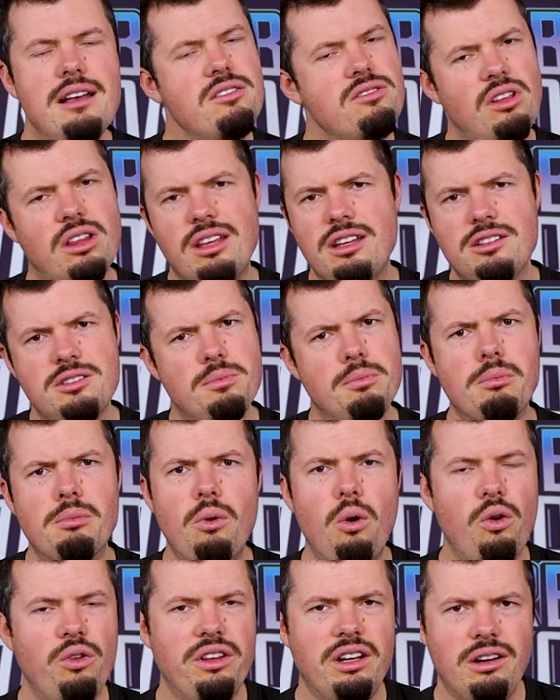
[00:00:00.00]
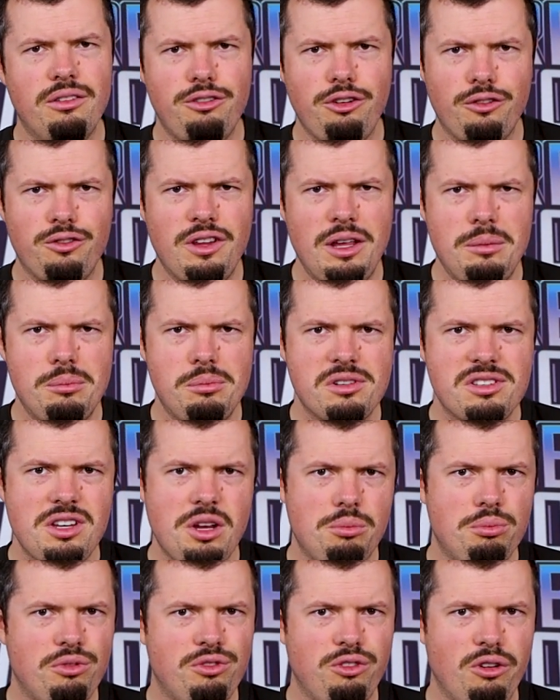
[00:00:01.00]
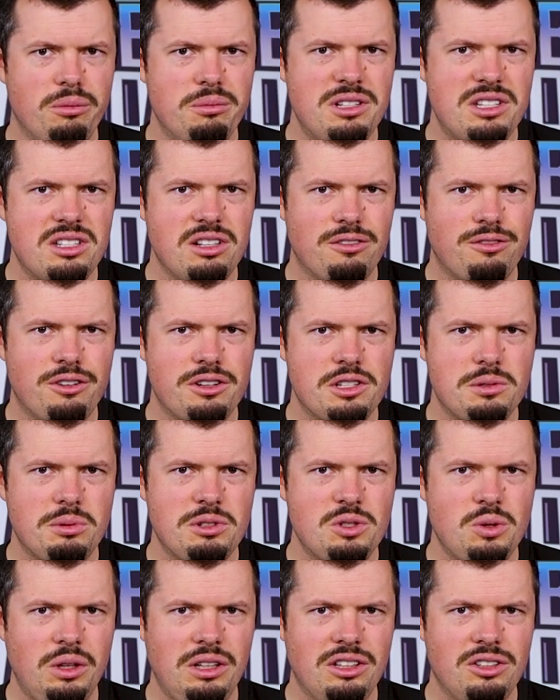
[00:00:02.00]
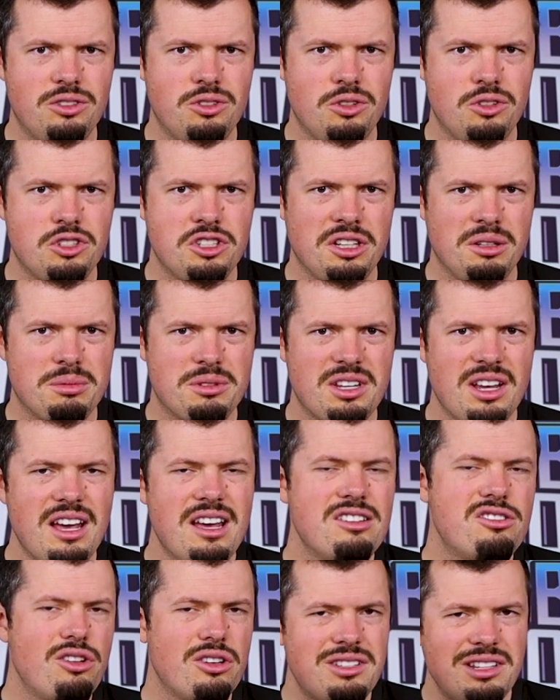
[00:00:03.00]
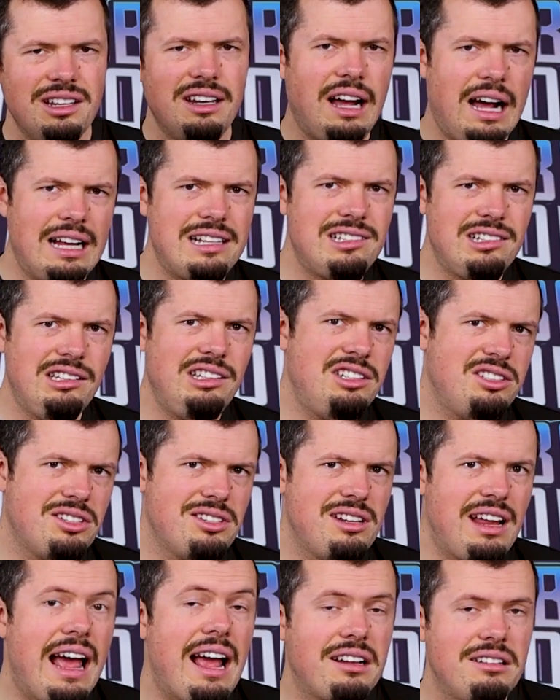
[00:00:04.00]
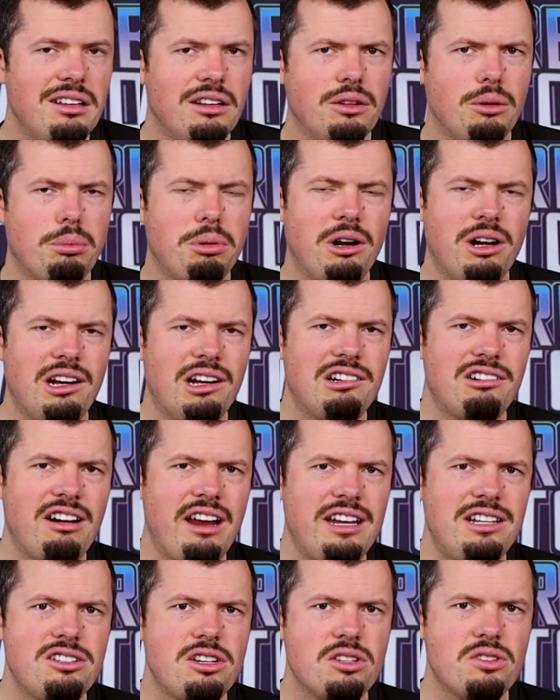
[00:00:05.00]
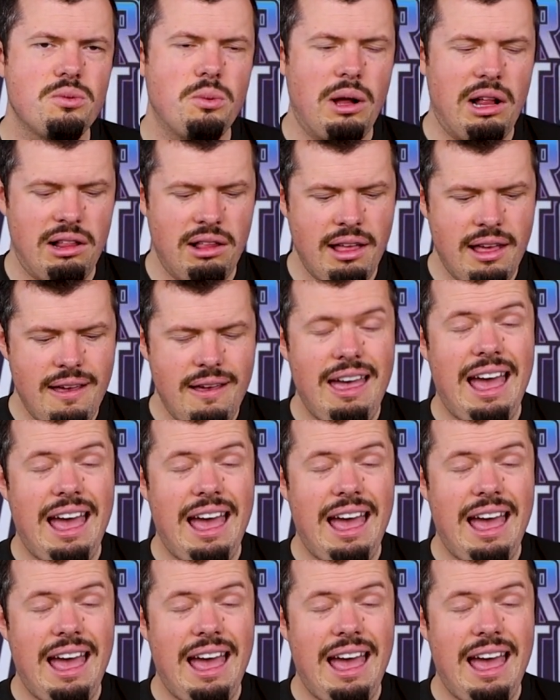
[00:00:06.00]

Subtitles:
So there's more than a 15% performance difference between the two chips. So it's nicely stacked in the product range as well.